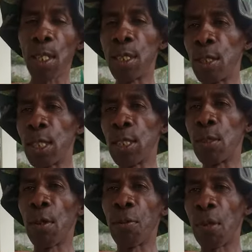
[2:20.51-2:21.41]
it was the
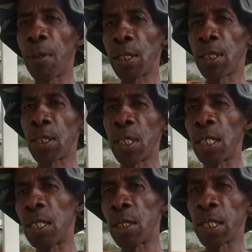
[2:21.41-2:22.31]
overcrow party done
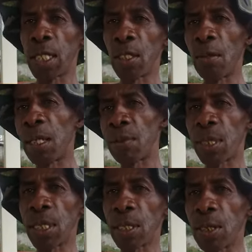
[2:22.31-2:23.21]
and the hurricane come
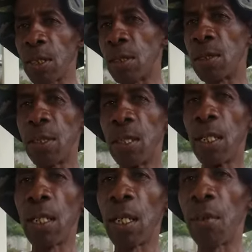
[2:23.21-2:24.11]
after, so
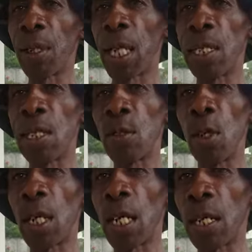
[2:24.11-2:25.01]
everything I just go
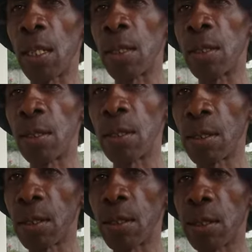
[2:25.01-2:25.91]
kind of uh,
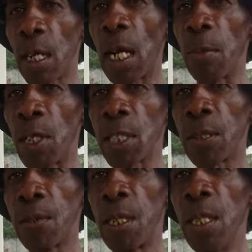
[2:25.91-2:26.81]
Thai
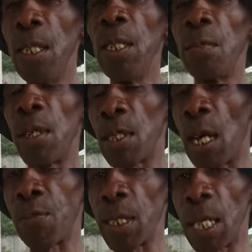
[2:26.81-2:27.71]
Okay.
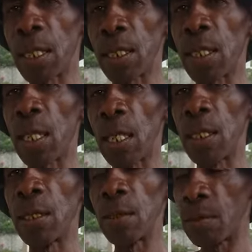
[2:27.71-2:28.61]
After that, I
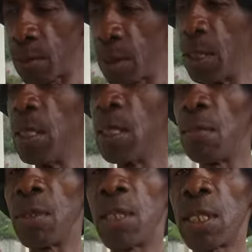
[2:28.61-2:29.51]

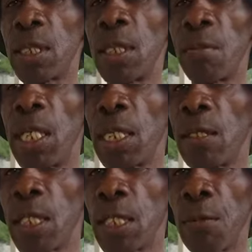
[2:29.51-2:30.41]
get myself
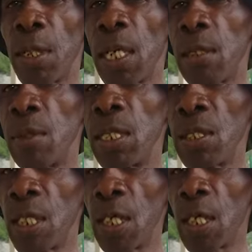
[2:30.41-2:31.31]
set up and I went to
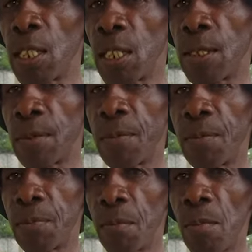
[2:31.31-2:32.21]
the college. You went to
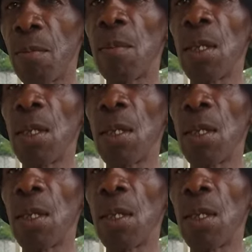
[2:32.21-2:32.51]
college.